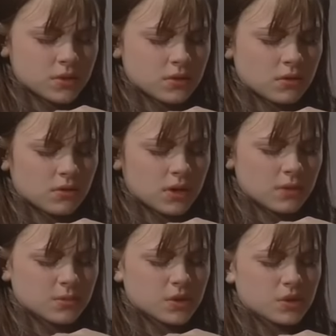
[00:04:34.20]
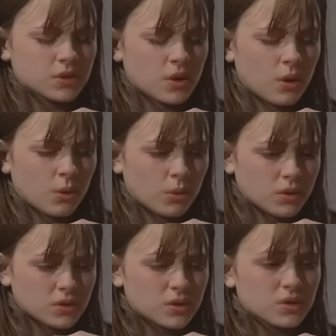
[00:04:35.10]
Sorry, I'm
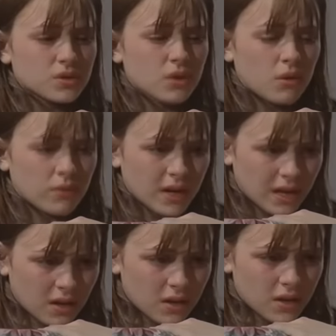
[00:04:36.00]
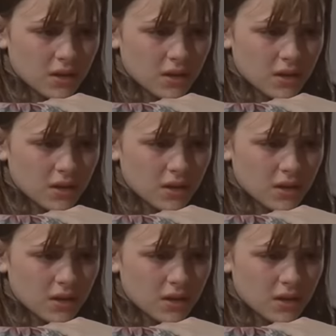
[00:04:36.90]
so sorry.